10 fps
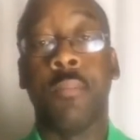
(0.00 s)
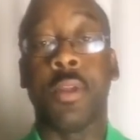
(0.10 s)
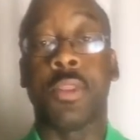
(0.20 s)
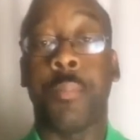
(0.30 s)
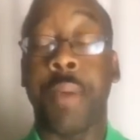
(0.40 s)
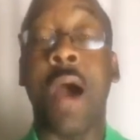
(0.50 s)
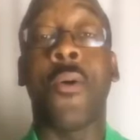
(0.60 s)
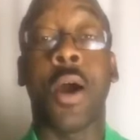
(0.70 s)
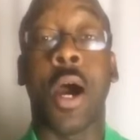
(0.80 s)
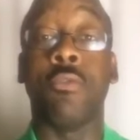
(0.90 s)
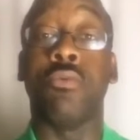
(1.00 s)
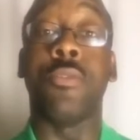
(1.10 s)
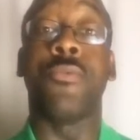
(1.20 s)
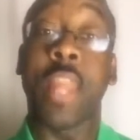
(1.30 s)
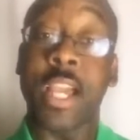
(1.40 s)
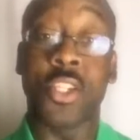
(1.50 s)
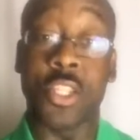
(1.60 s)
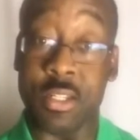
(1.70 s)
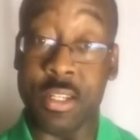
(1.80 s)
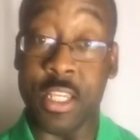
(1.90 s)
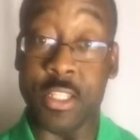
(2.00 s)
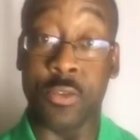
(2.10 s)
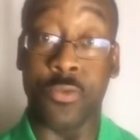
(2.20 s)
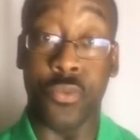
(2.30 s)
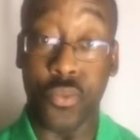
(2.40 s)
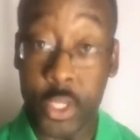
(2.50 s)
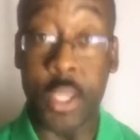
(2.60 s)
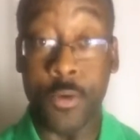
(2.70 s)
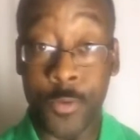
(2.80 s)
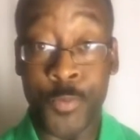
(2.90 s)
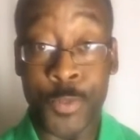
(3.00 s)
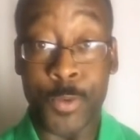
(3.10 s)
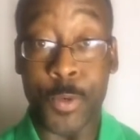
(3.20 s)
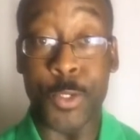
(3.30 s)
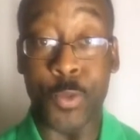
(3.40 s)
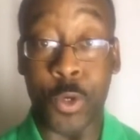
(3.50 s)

but the power of reflection is real, right?